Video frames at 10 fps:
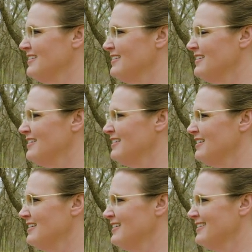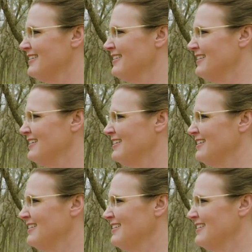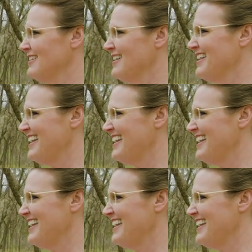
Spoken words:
(silent)